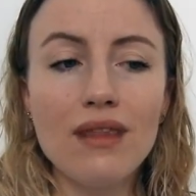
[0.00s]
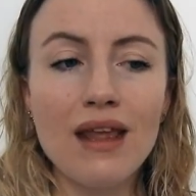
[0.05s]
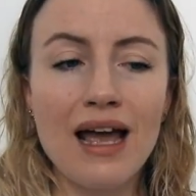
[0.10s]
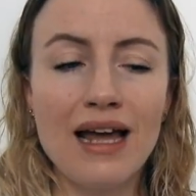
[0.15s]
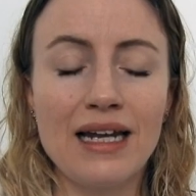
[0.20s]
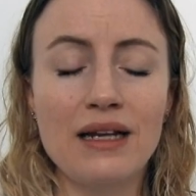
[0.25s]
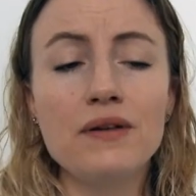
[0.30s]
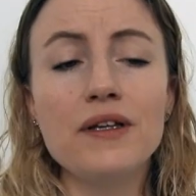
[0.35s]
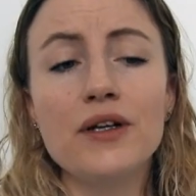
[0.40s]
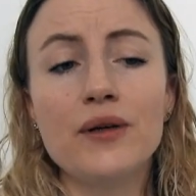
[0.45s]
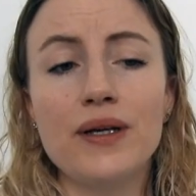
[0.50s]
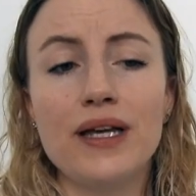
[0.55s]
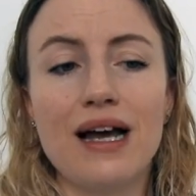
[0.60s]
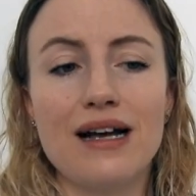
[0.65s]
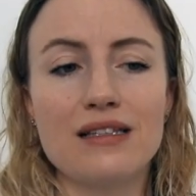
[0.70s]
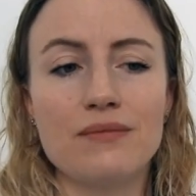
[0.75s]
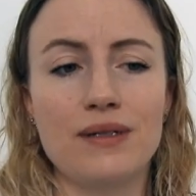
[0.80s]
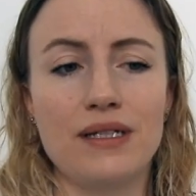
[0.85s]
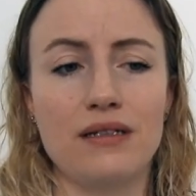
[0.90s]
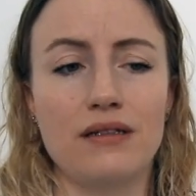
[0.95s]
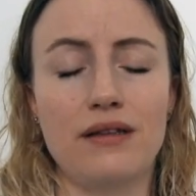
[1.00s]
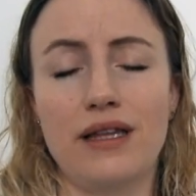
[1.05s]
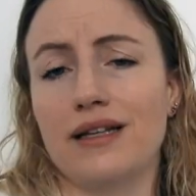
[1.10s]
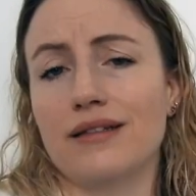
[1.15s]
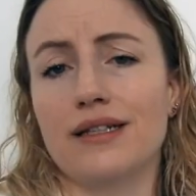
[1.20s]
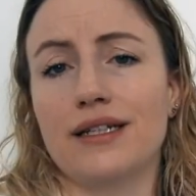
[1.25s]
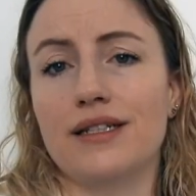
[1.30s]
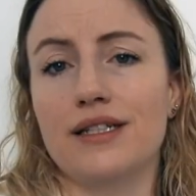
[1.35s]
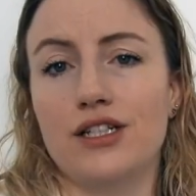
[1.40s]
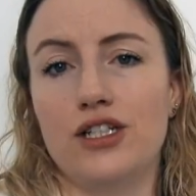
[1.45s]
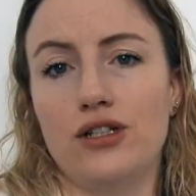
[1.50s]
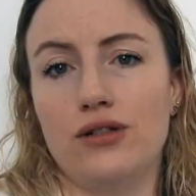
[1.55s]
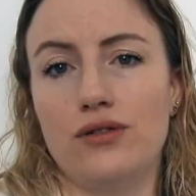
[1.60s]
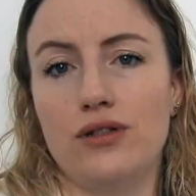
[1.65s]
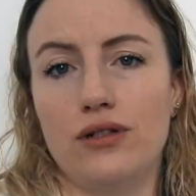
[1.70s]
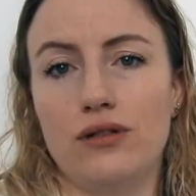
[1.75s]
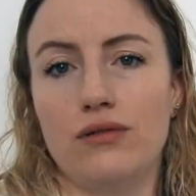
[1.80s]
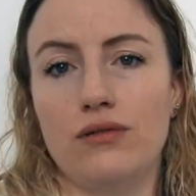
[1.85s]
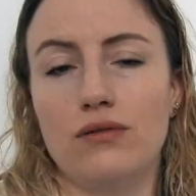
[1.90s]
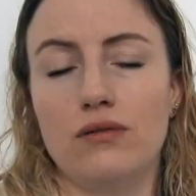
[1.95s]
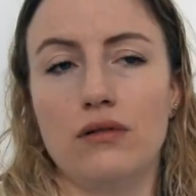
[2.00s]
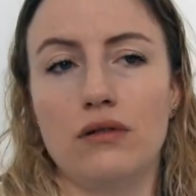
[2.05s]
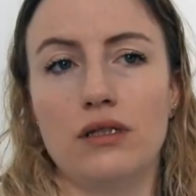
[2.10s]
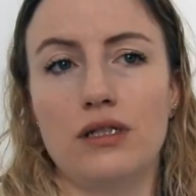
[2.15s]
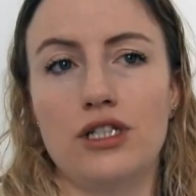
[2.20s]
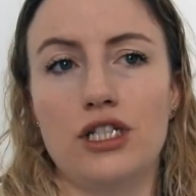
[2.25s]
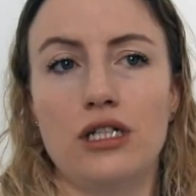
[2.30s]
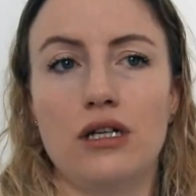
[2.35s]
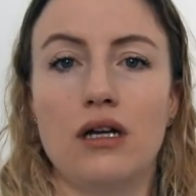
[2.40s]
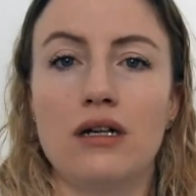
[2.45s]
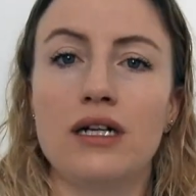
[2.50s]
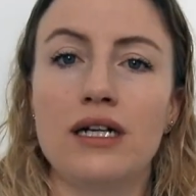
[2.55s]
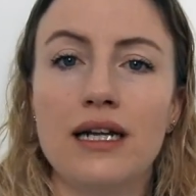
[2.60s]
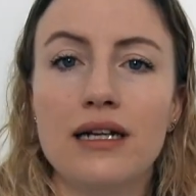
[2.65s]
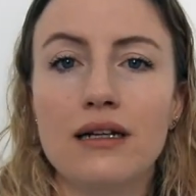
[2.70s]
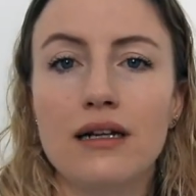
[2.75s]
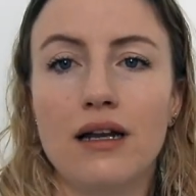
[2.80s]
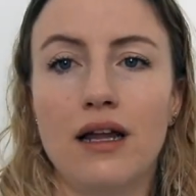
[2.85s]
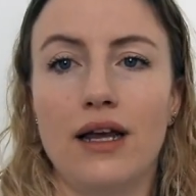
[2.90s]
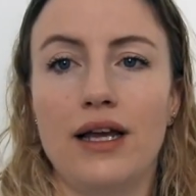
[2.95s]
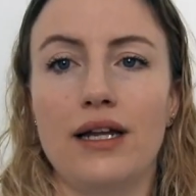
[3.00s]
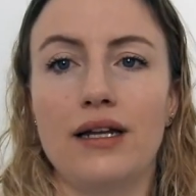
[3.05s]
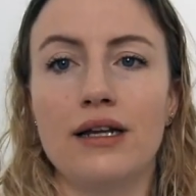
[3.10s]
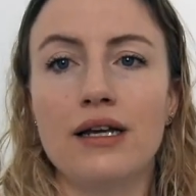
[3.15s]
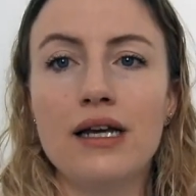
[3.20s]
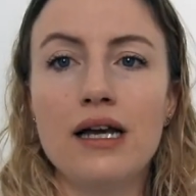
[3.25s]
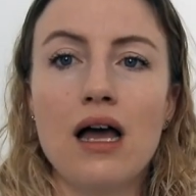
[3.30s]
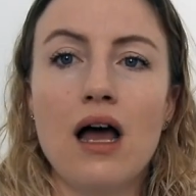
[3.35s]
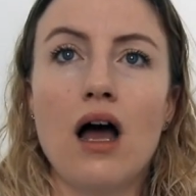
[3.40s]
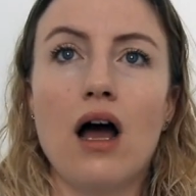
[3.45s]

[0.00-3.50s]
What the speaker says: And he asked me things like, is she on an incline?